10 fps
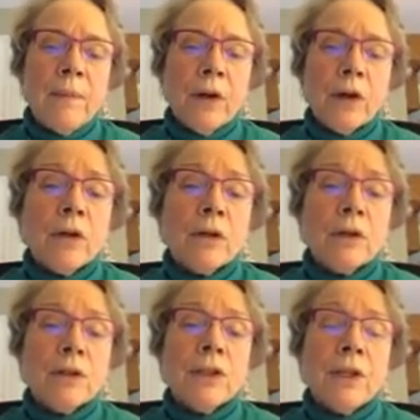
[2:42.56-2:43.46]

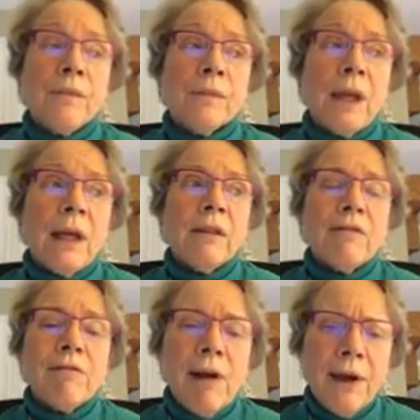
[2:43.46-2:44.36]
occurs at the
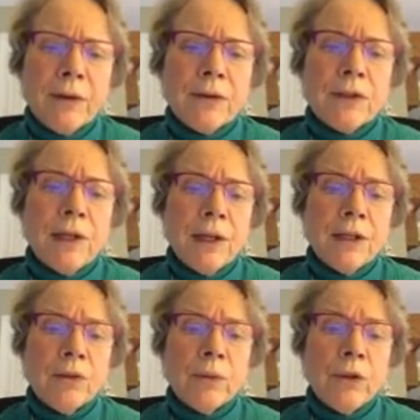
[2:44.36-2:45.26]
final
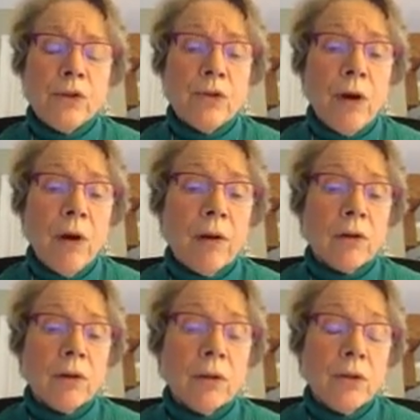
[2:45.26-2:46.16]
stage when you draw
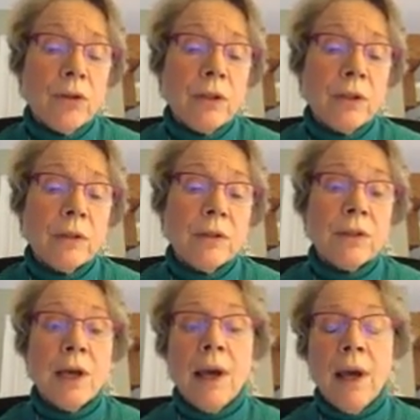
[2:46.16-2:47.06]

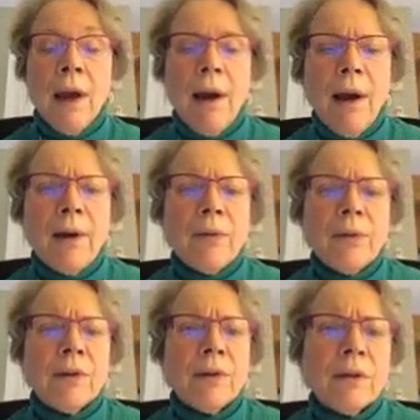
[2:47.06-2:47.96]
conclusions. I
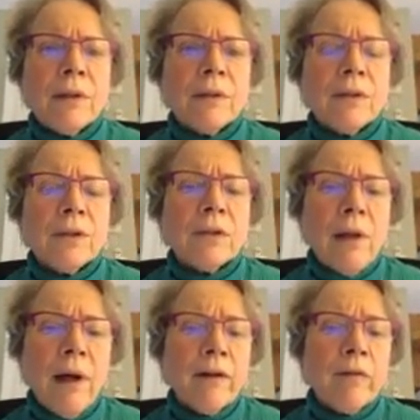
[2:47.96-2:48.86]
really think there's a
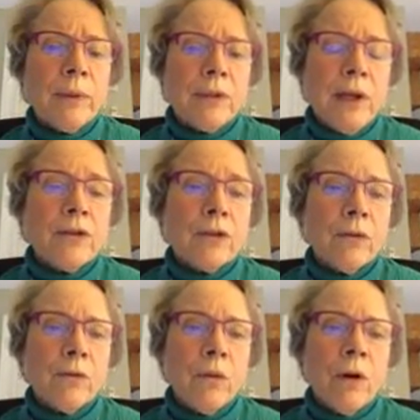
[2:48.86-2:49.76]
lot of potential
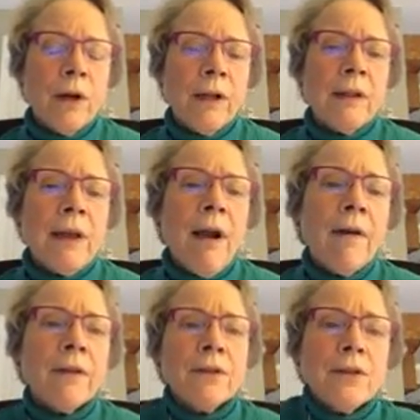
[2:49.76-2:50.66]
for it at the
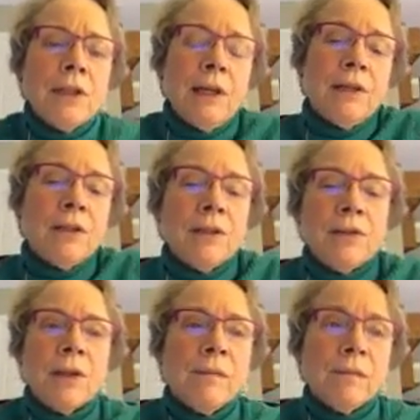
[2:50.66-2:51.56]
other stages,